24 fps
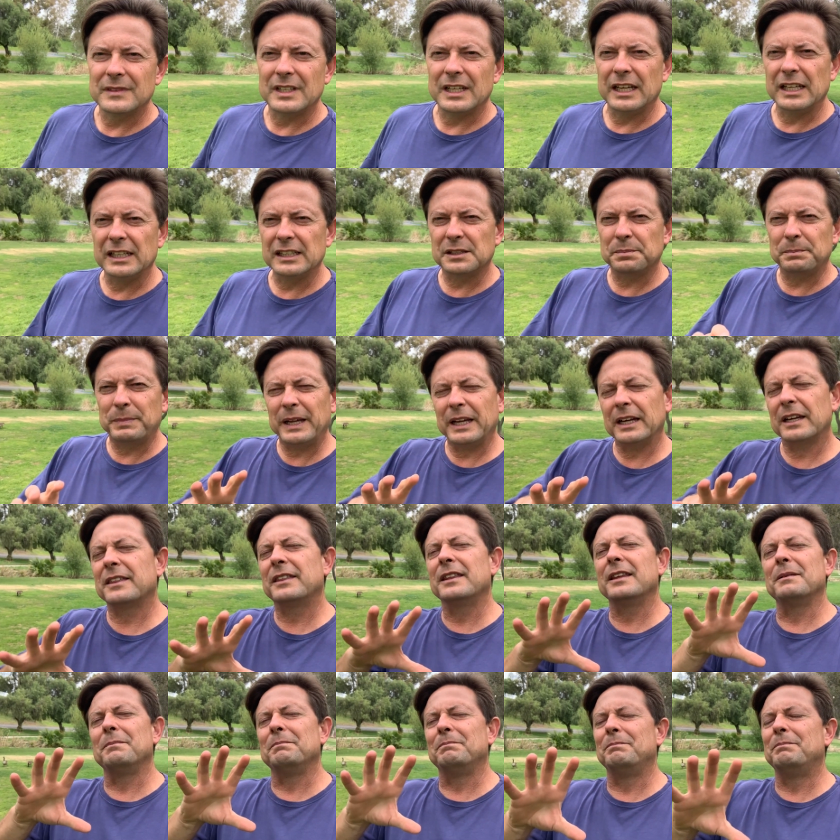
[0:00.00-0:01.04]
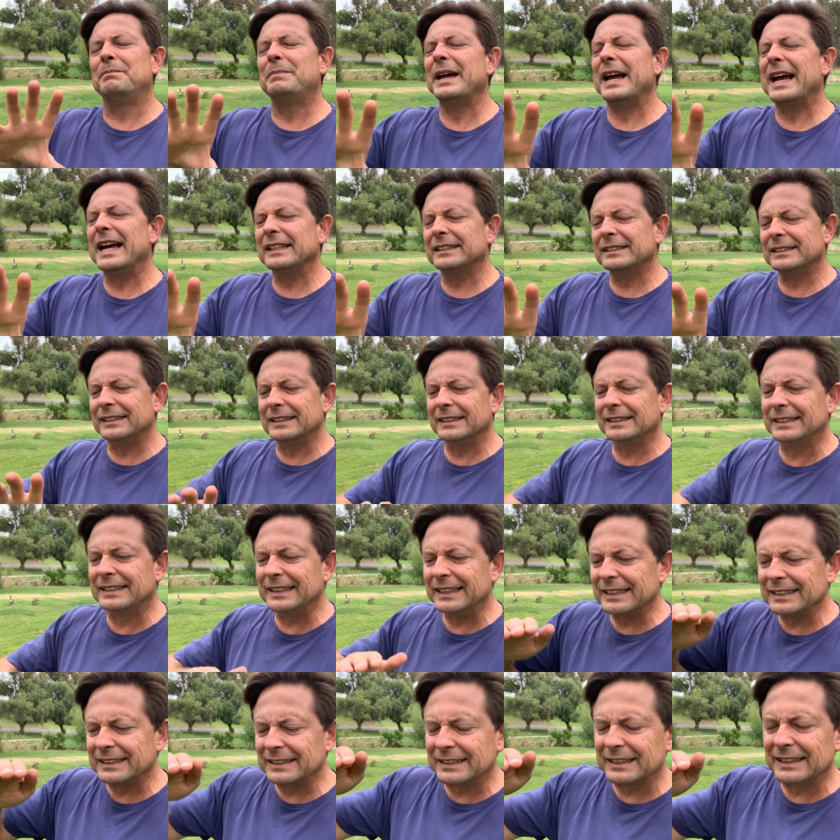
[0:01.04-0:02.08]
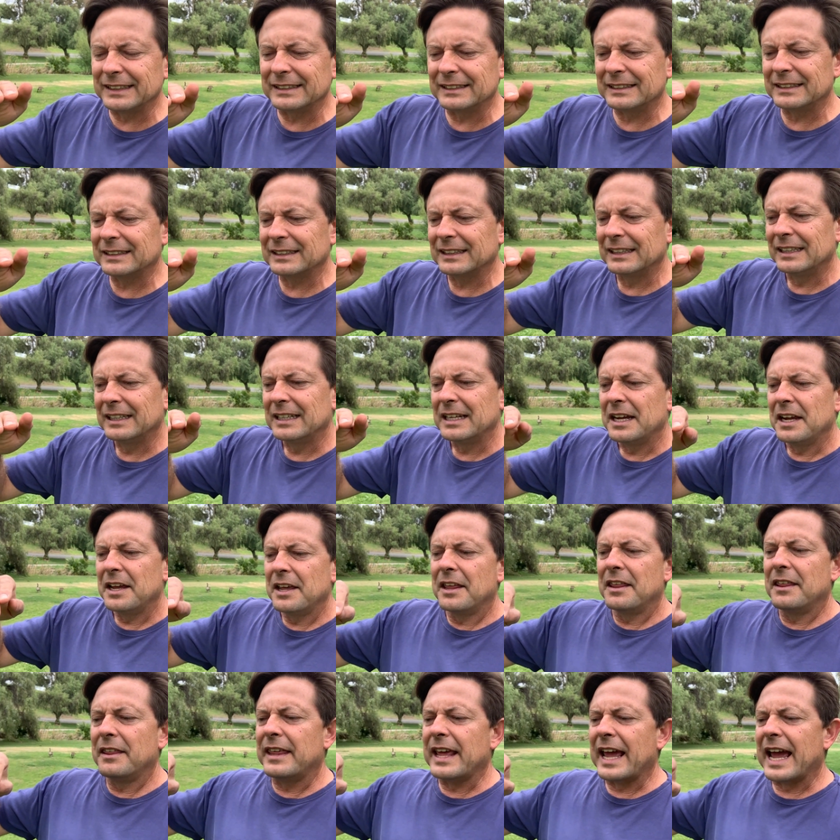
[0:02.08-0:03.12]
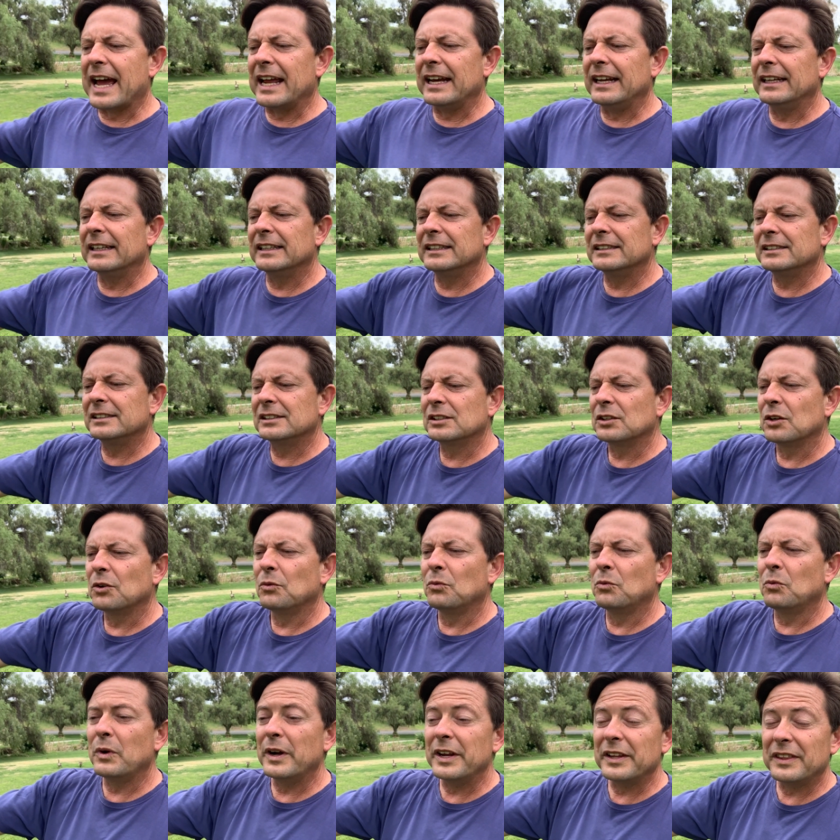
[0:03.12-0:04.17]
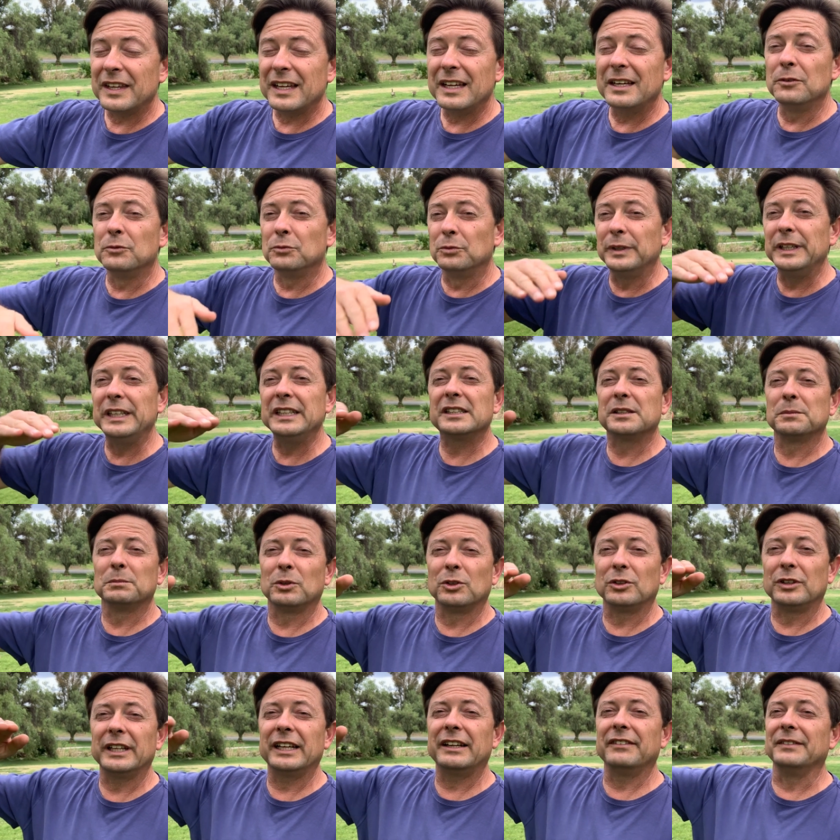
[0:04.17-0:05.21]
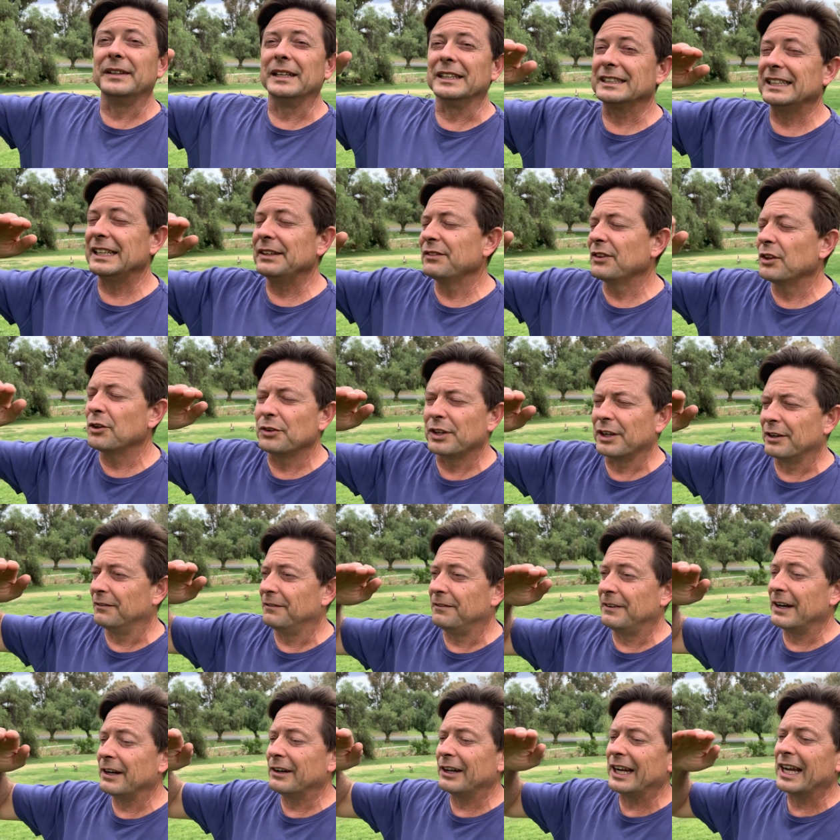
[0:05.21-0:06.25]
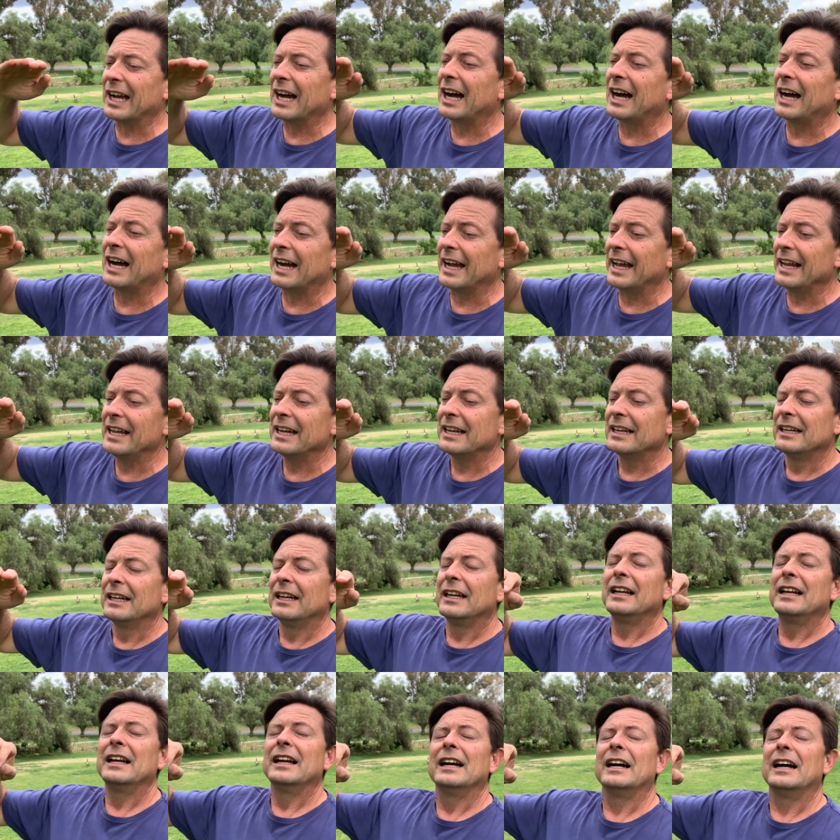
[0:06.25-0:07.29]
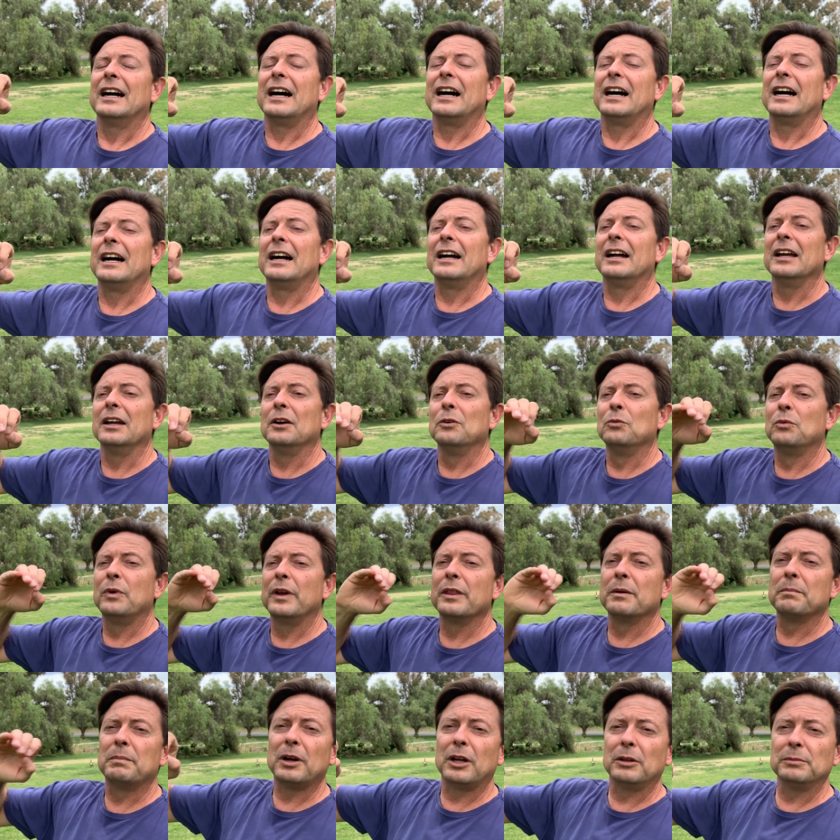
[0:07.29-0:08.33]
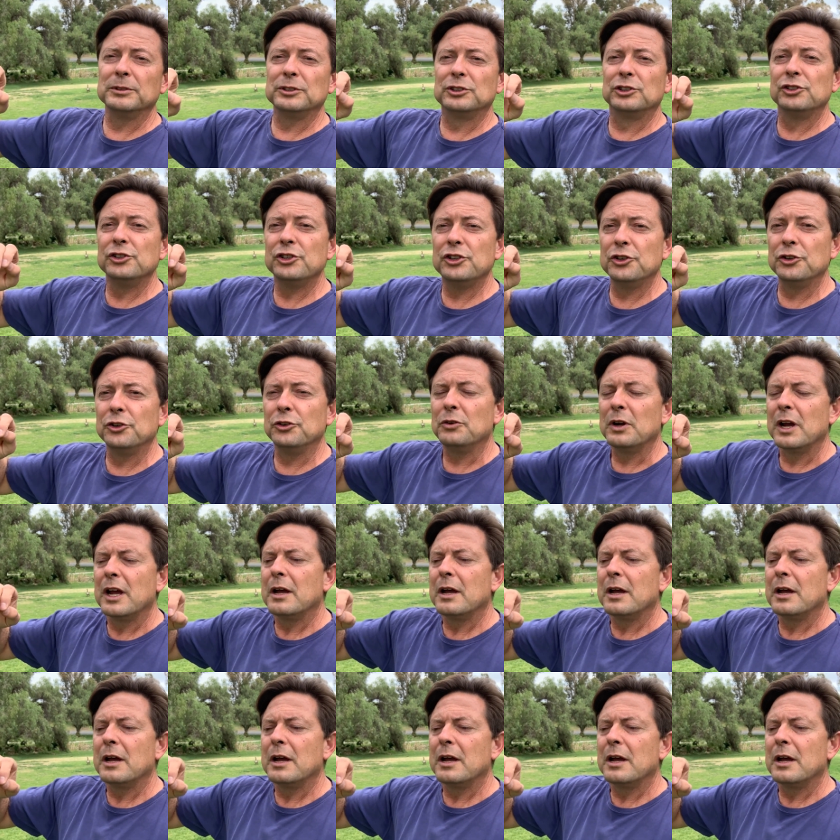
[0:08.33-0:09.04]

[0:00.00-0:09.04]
is pick the best distance that is within reasonable limits, even though they're very high, uh, when the bulb is new,